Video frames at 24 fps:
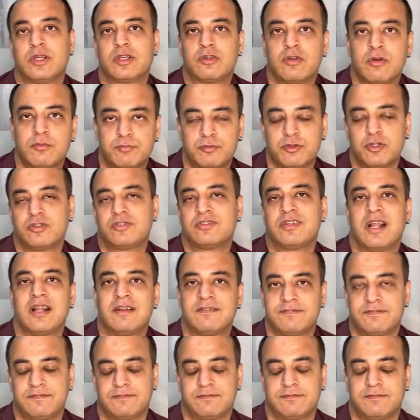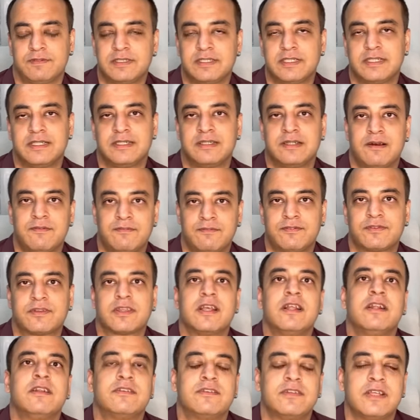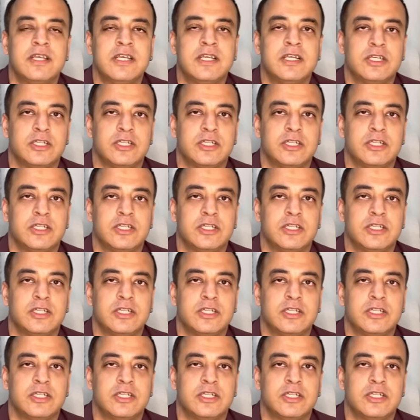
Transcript: equip yourself with enough skills